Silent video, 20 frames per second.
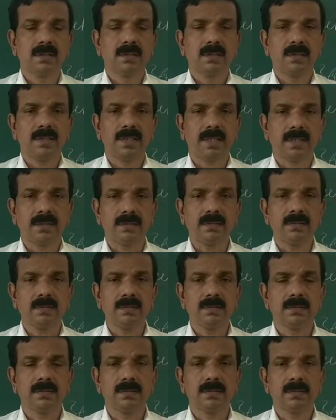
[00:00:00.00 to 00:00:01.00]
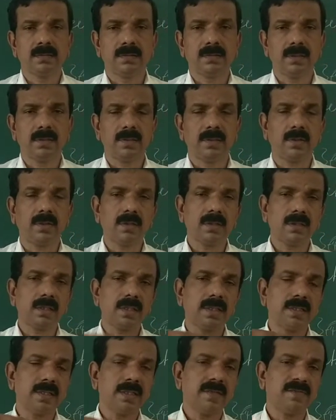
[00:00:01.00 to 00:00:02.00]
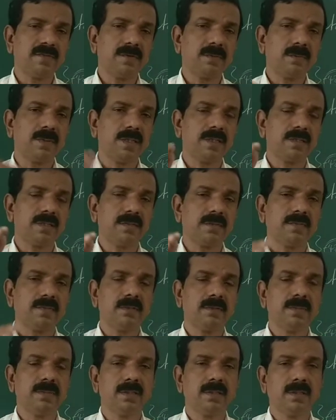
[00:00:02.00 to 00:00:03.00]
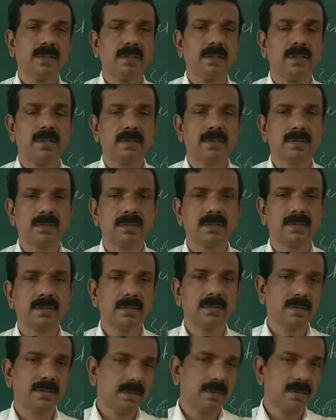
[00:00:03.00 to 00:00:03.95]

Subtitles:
done, long-run information will be lost.